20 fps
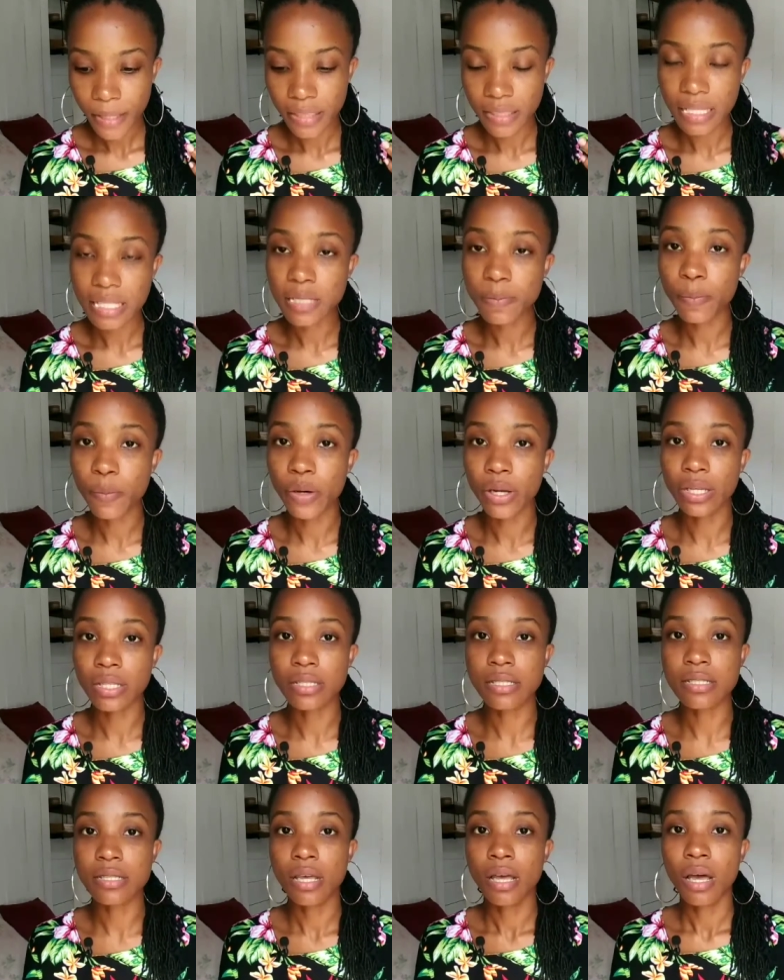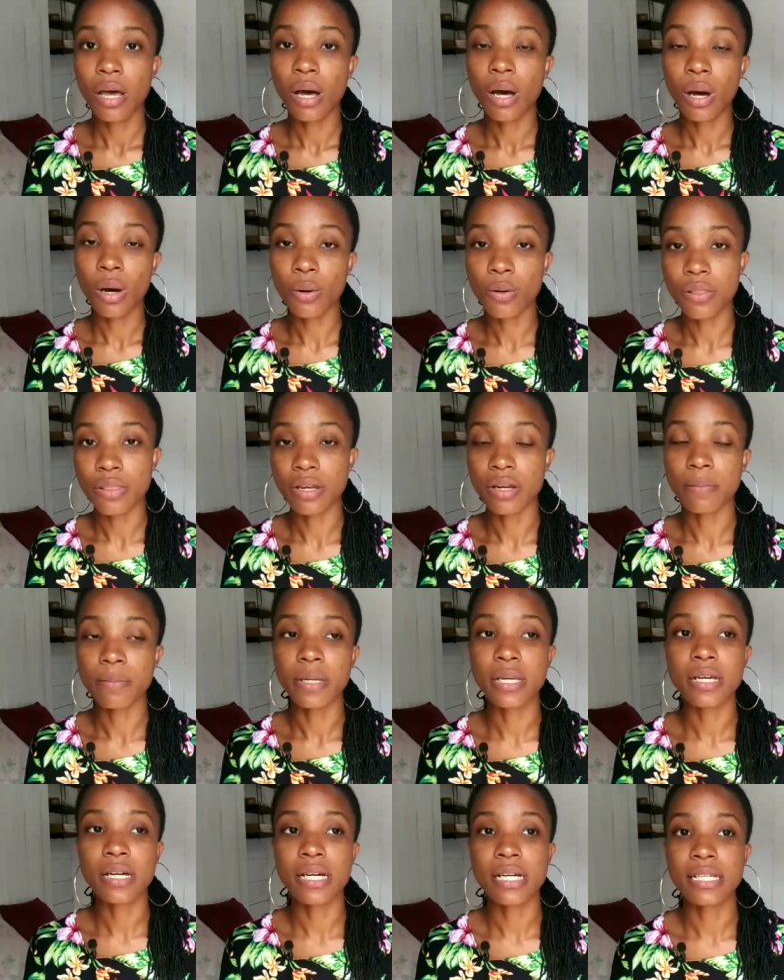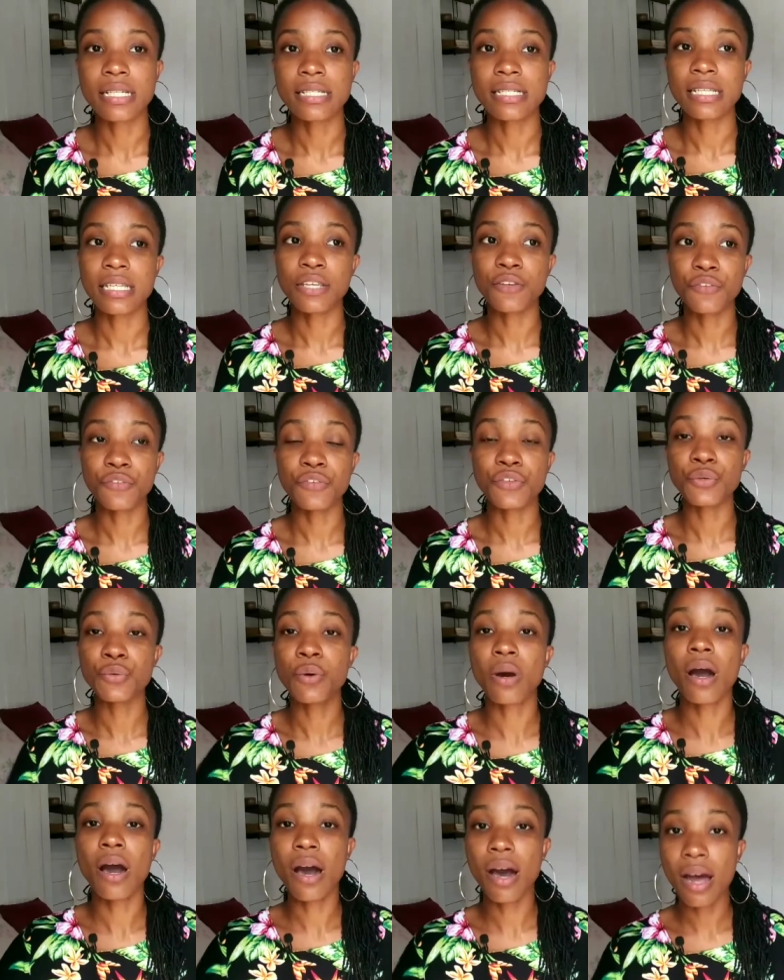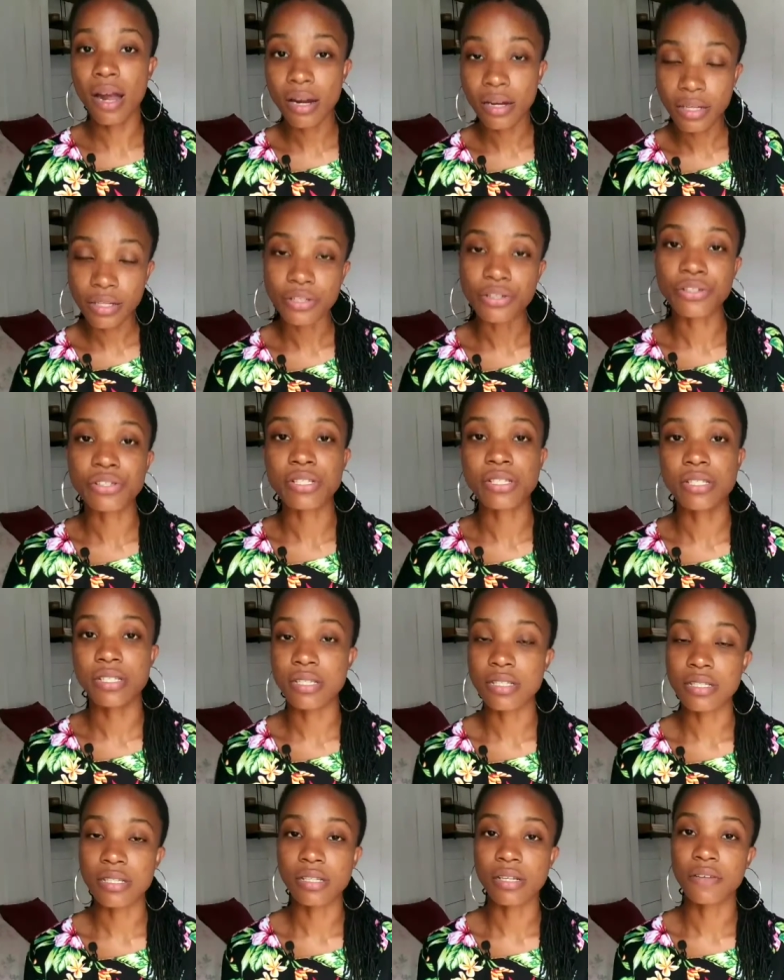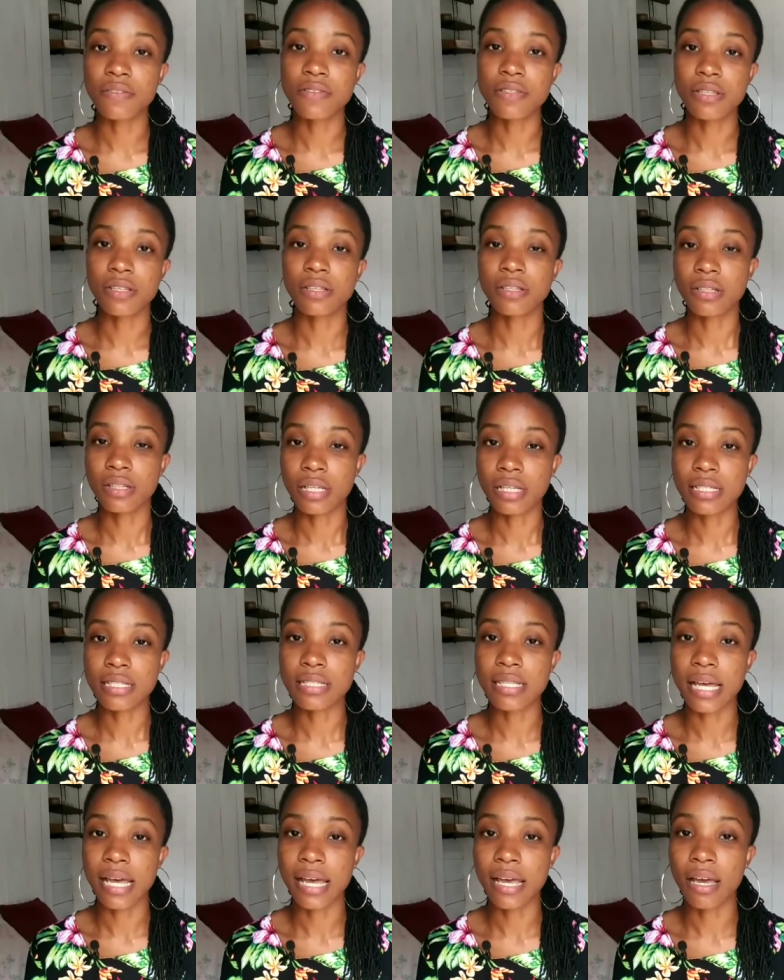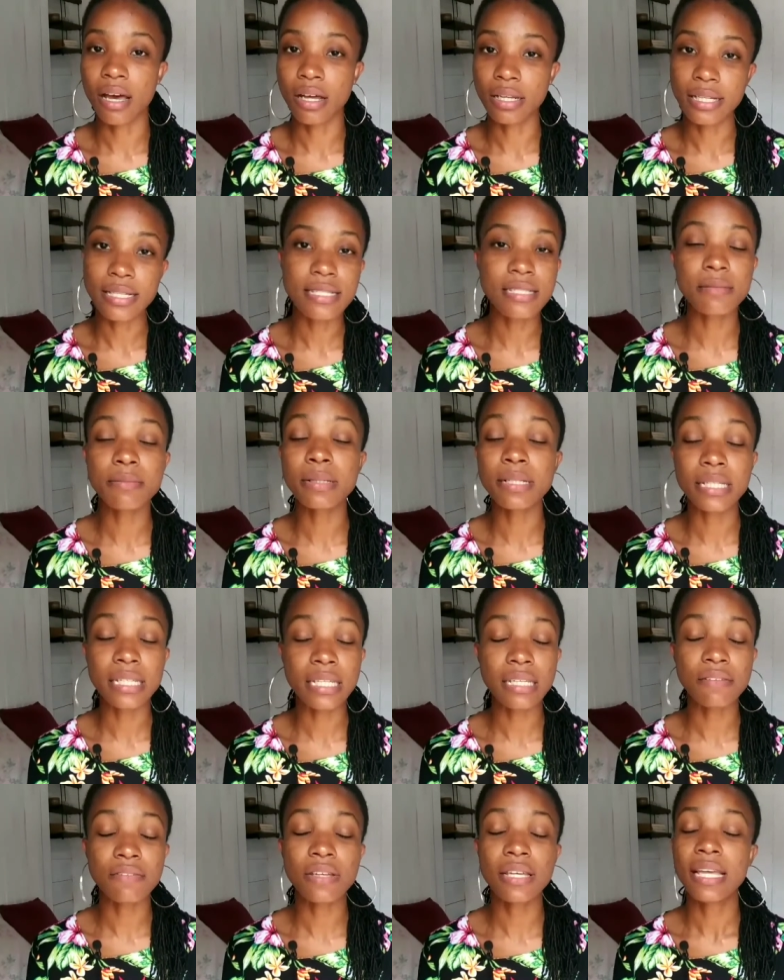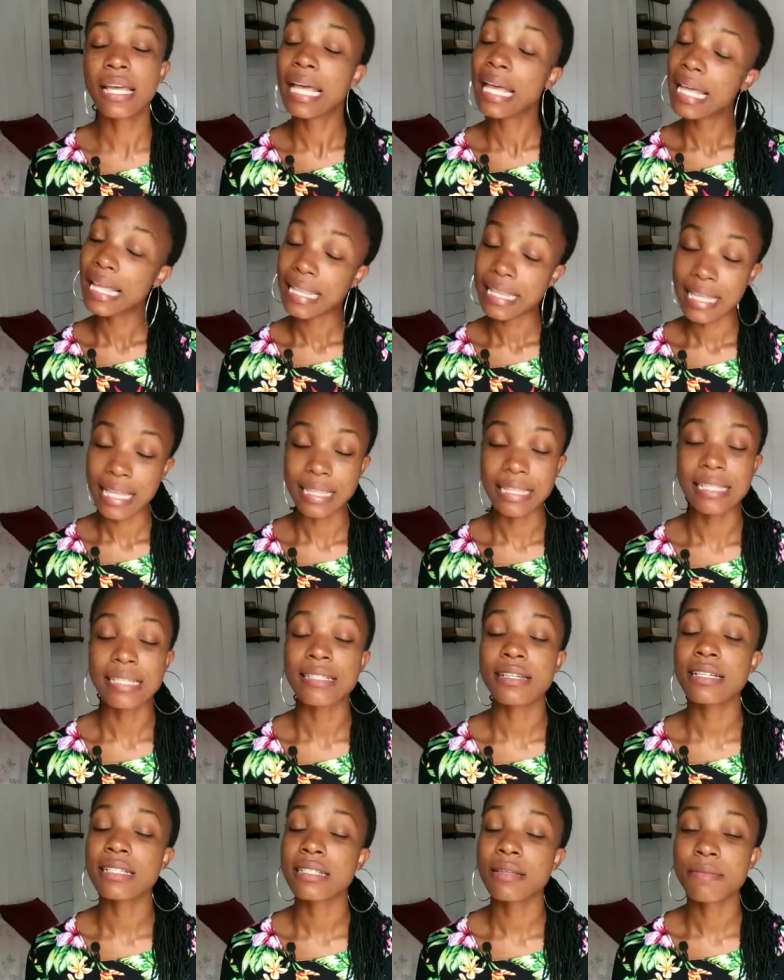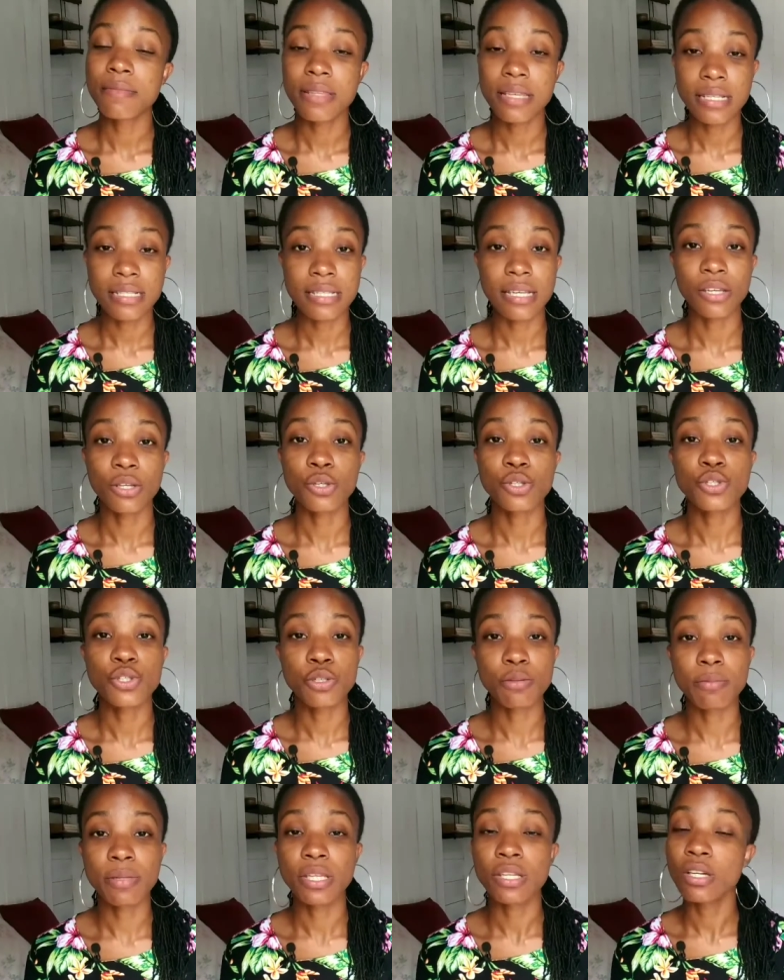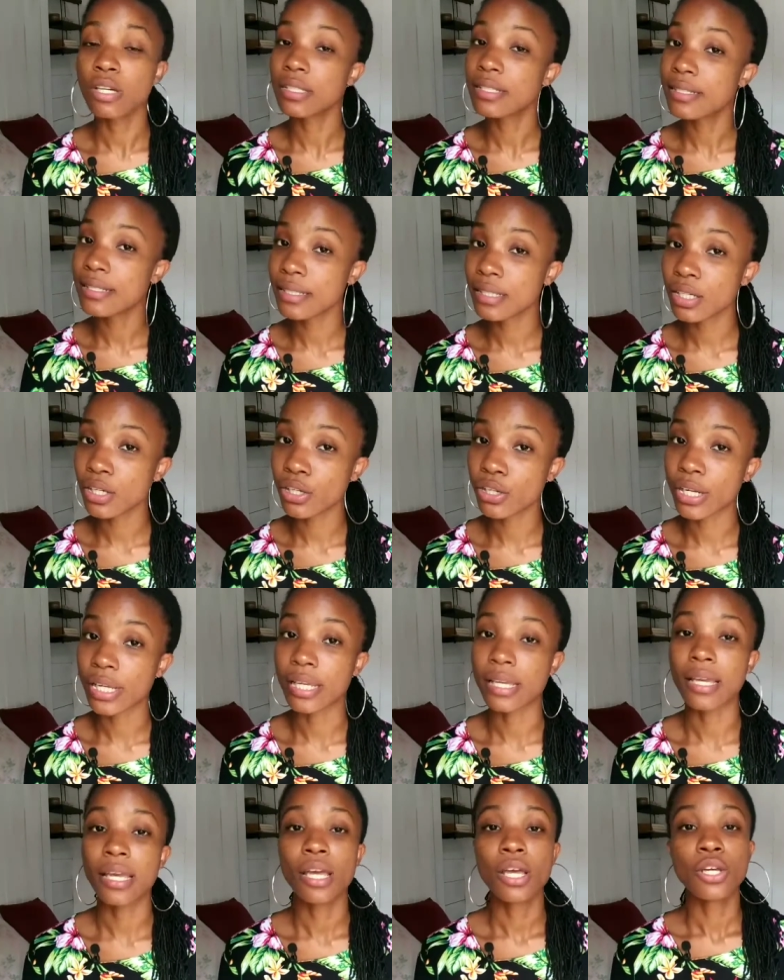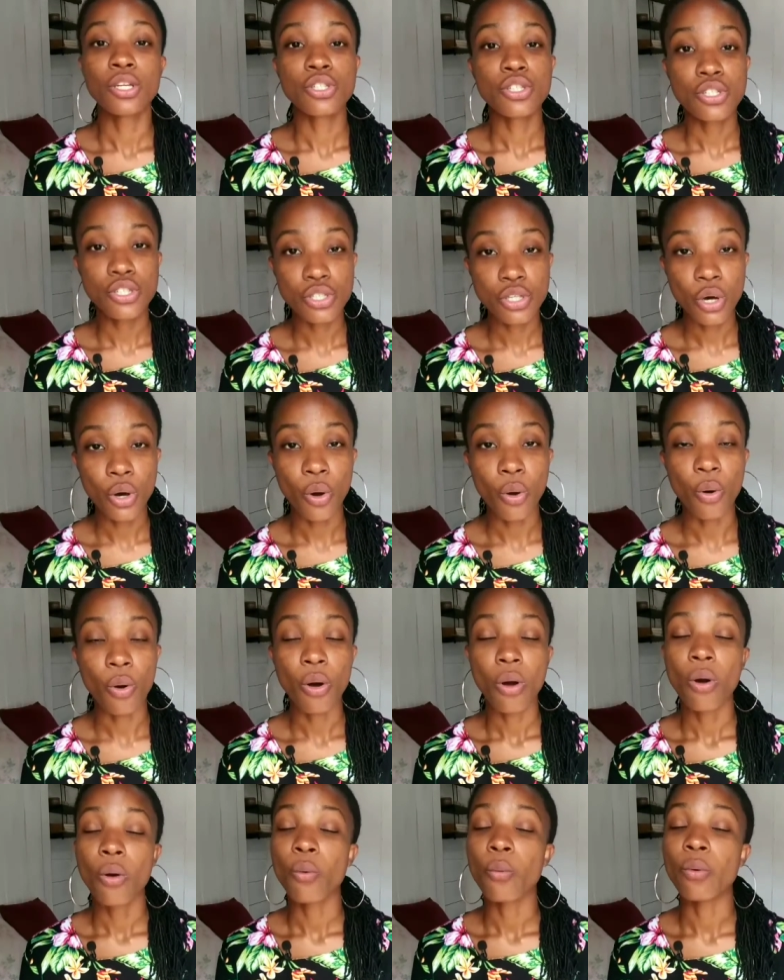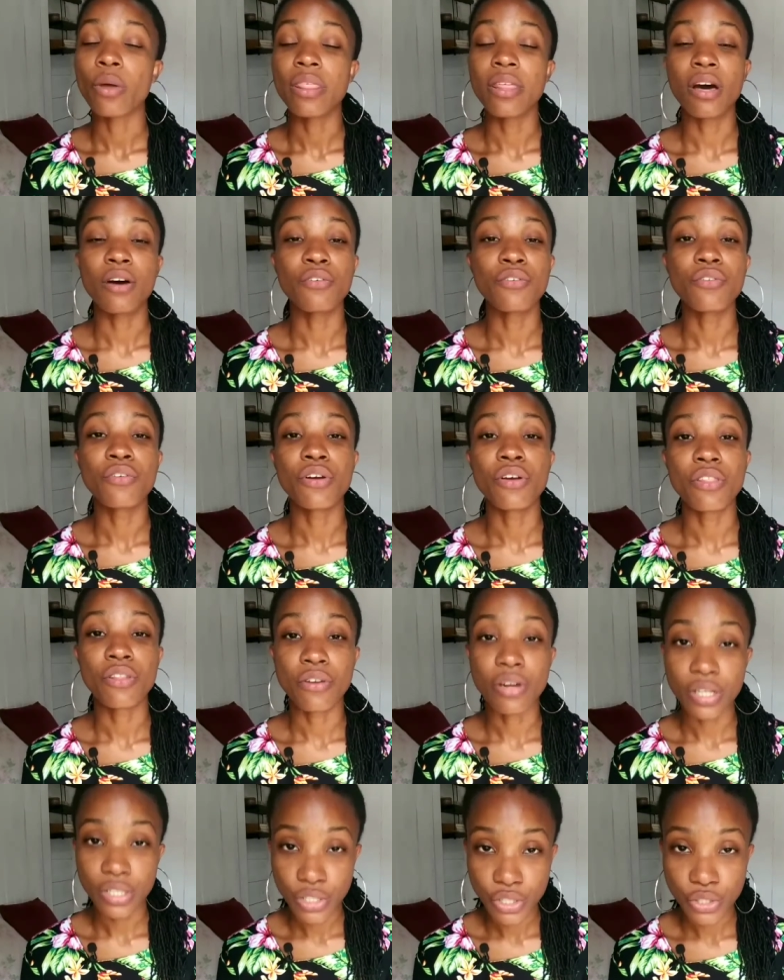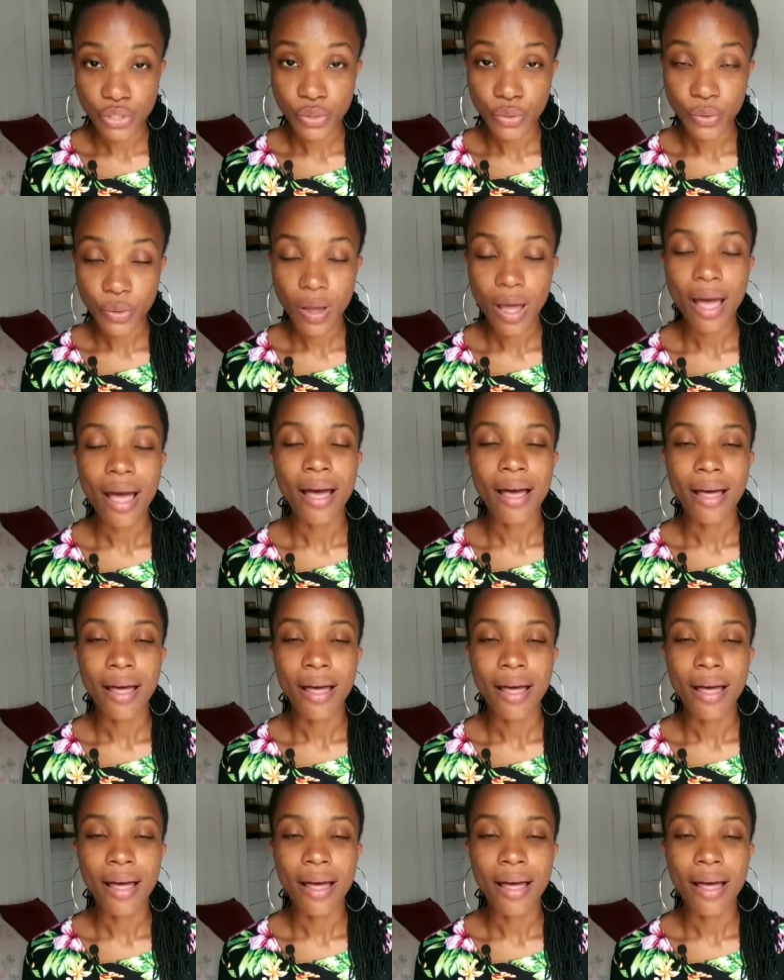these points out there because if you are in your season of singleness, I honestly believe that these are some things that you should be considering. So, without further ado,